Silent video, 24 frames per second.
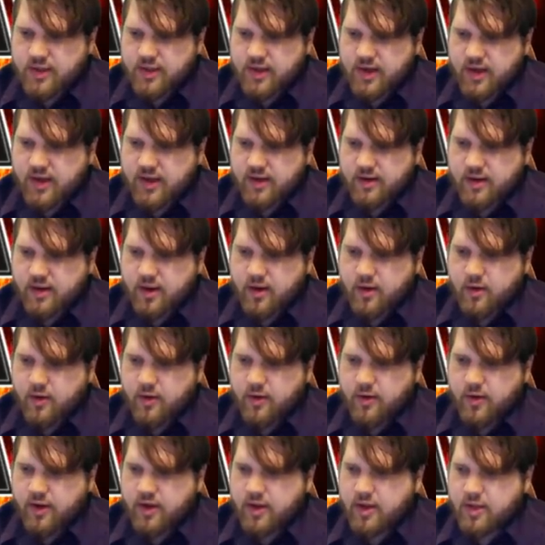And then I can
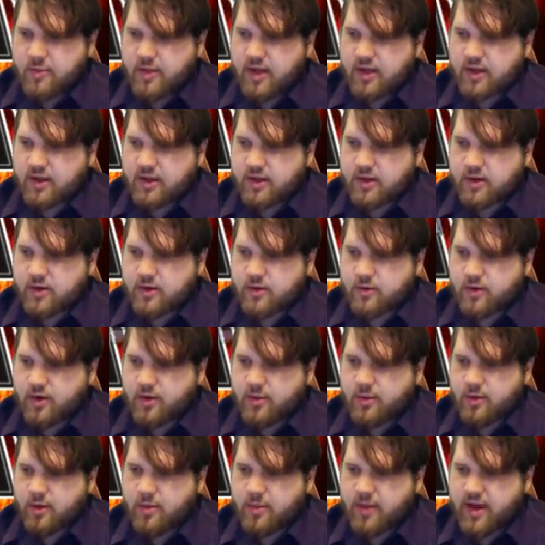go and get my Link
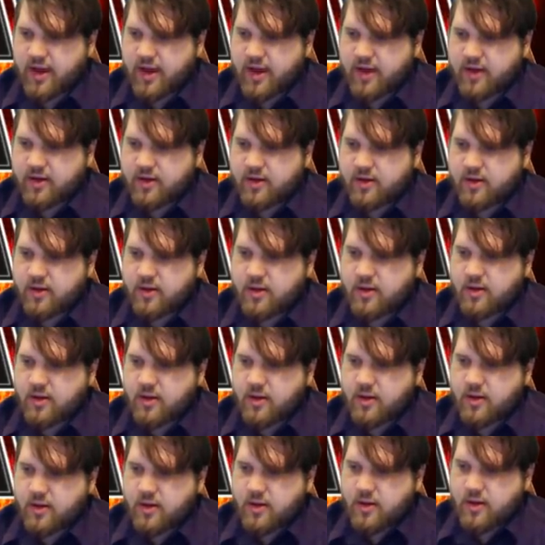Kuriboh back.
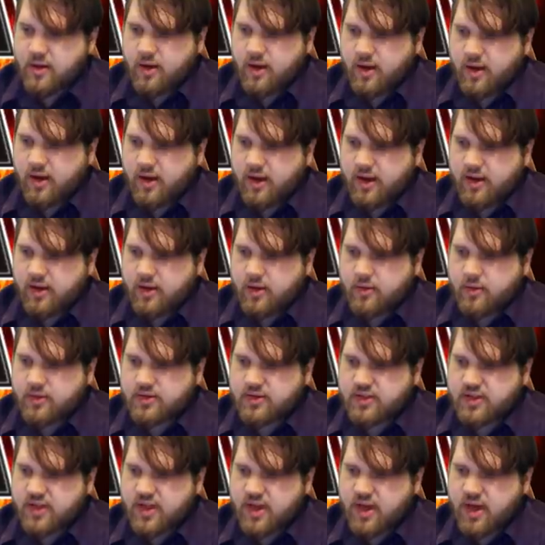I can go
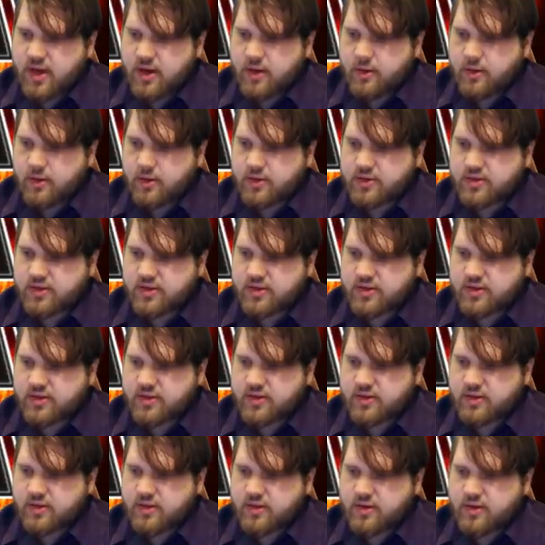into
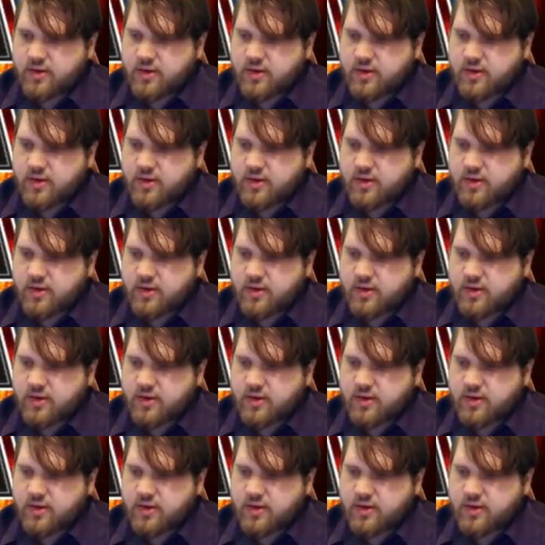Kairos,